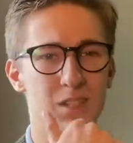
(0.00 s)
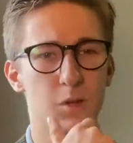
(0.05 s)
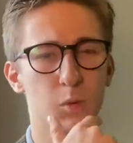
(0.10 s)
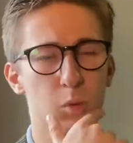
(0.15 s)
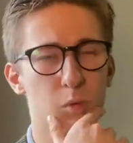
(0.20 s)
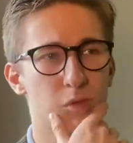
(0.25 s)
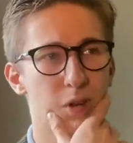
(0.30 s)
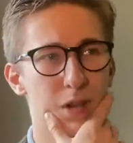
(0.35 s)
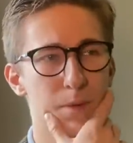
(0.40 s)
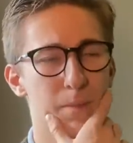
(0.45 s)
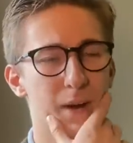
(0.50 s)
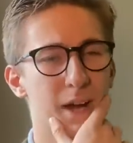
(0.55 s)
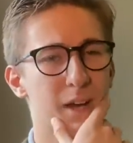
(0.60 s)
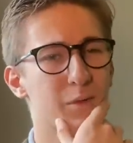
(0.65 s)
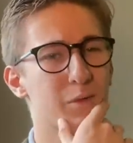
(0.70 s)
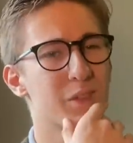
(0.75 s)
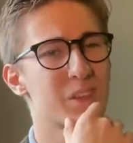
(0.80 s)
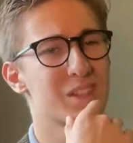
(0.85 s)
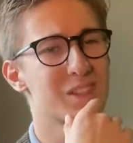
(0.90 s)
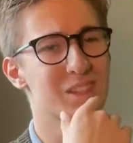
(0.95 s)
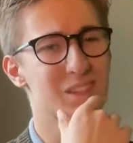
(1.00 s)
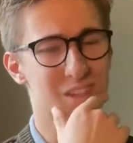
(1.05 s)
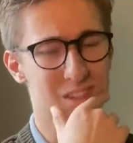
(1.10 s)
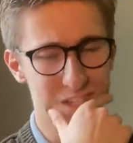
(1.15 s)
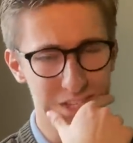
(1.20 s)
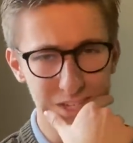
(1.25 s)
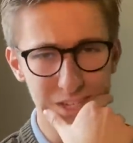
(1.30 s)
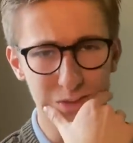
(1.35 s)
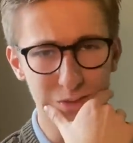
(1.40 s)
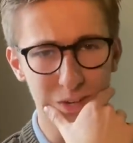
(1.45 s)
are already back for the
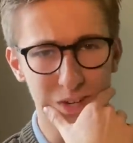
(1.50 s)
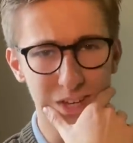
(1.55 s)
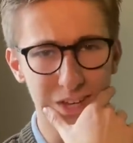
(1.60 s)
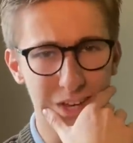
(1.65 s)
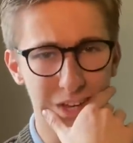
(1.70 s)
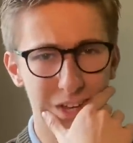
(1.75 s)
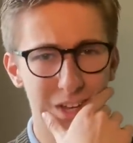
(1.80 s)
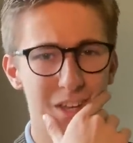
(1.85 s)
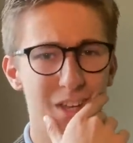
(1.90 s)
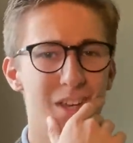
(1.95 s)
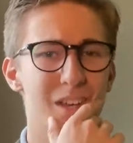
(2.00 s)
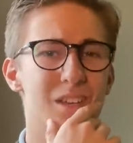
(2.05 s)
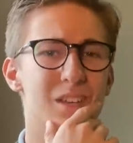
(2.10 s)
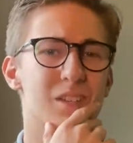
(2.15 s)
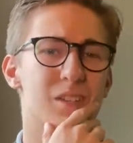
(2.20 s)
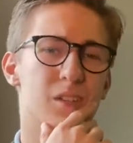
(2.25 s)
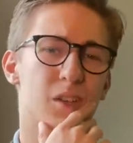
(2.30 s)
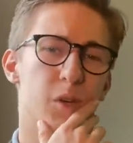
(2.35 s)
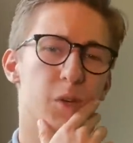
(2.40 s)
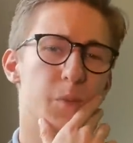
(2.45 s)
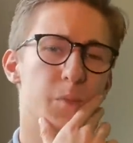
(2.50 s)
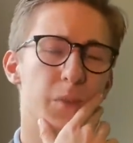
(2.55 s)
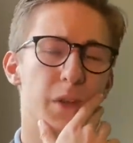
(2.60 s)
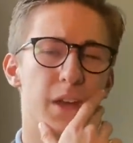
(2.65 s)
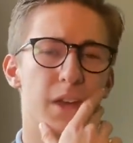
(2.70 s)
centenary. So,